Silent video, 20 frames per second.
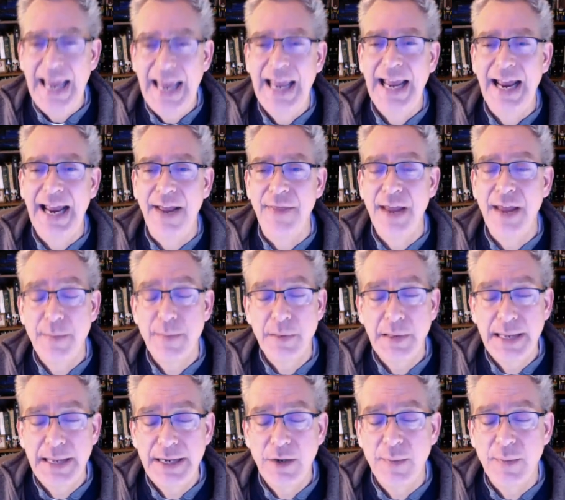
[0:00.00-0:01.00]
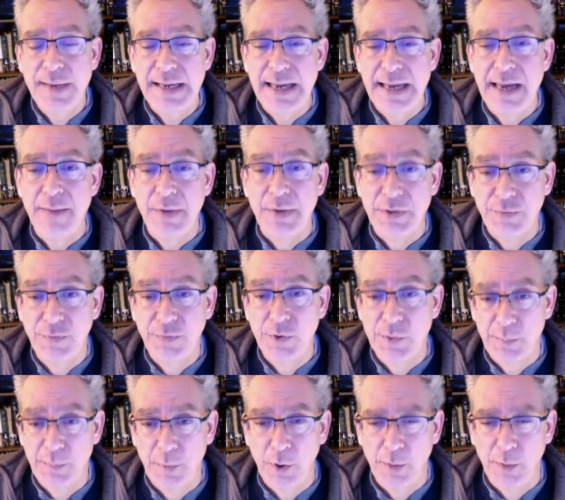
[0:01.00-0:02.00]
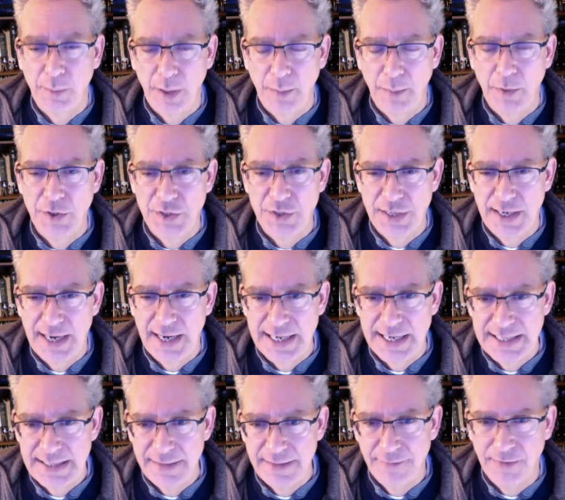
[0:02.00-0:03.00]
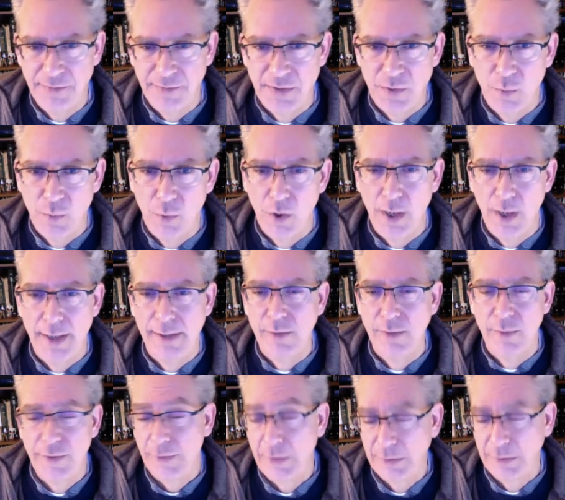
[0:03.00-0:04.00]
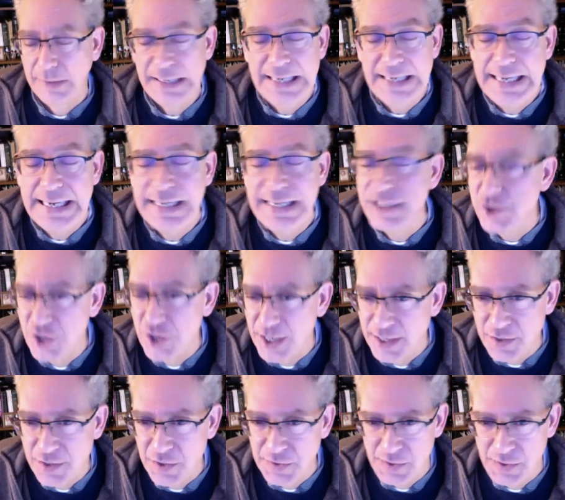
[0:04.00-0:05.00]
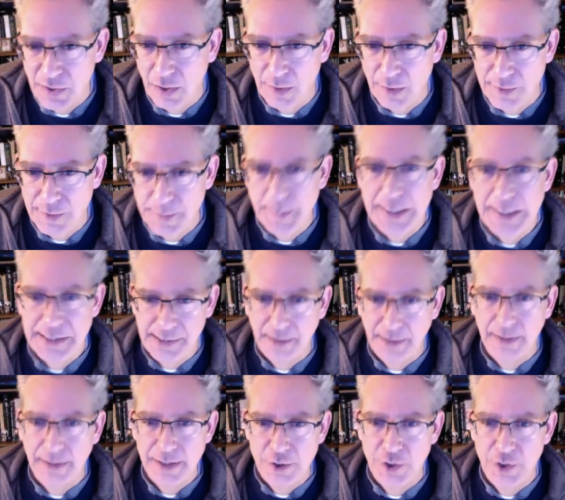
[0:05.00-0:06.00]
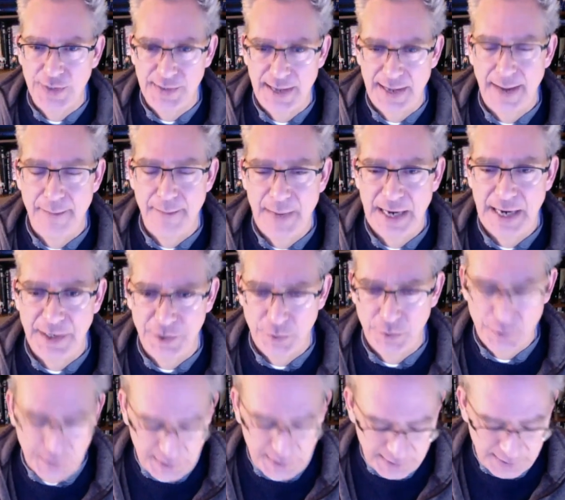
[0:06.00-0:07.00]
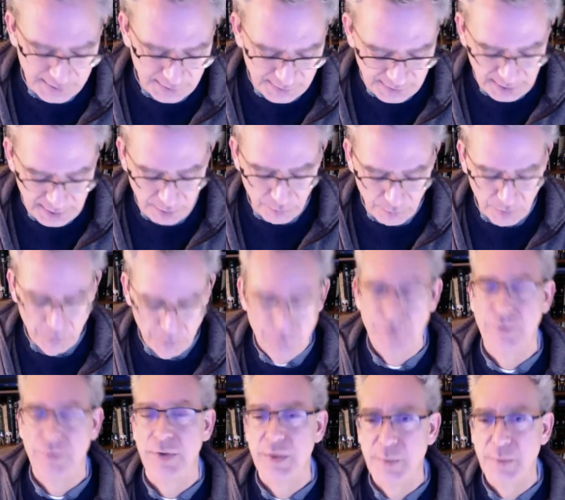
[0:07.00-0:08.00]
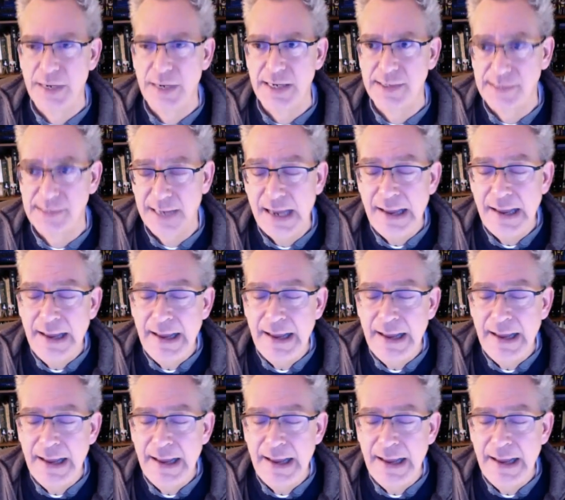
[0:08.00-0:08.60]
And that later became his first book published in 1951 with hardly any changes at all. It's basically just that master's thesis that he wrote in three weeks.